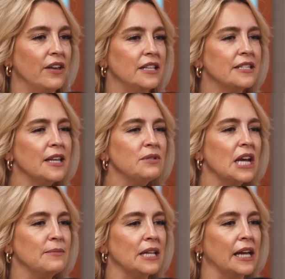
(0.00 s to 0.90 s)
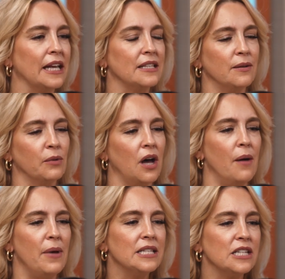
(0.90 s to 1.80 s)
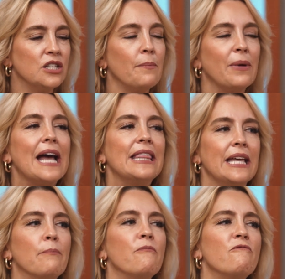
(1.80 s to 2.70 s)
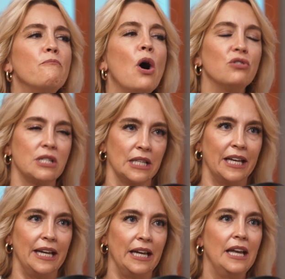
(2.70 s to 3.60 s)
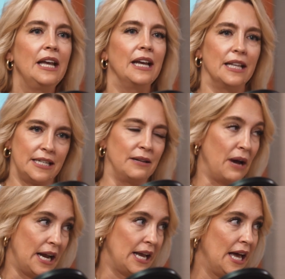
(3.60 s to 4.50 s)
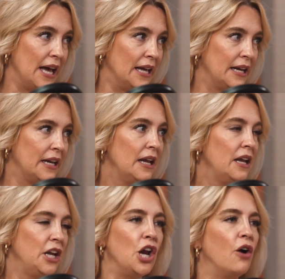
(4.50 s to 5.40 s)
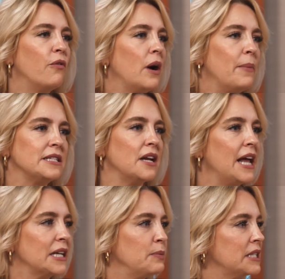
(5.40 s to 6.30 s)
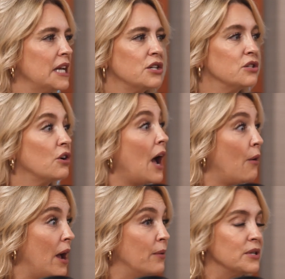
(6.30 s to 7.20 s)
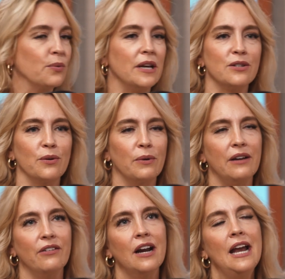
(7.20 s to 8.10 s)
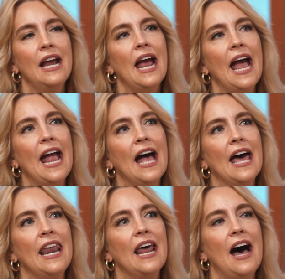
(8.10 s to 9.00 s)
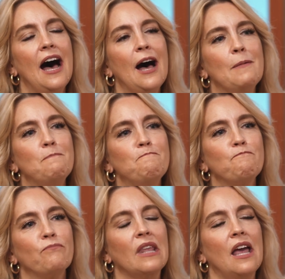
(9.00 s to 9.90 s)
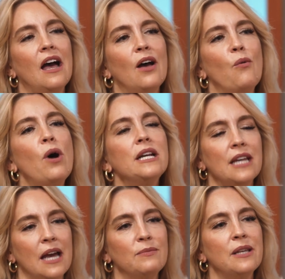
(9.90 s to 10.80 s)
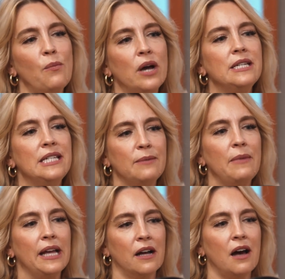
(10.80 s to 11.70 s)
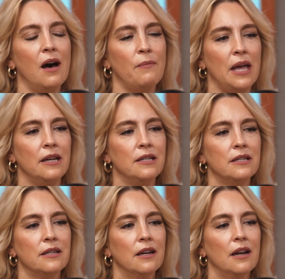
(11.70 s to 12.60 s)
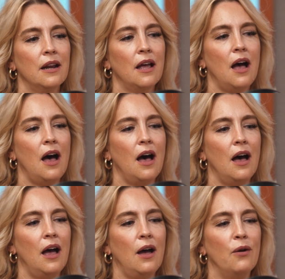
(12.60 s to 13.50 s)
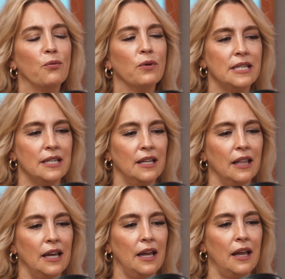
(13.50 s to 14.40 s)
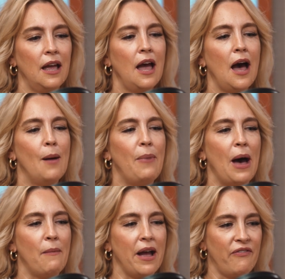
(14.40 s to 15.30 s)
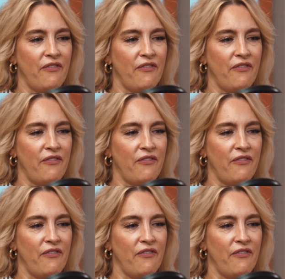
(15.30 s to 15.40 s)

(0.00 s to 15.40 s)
it. Sometimes I get some comments, but I think mostly it's in my head, based on expectations or how I was raised or whatever. And one time someone did make a comment recently about my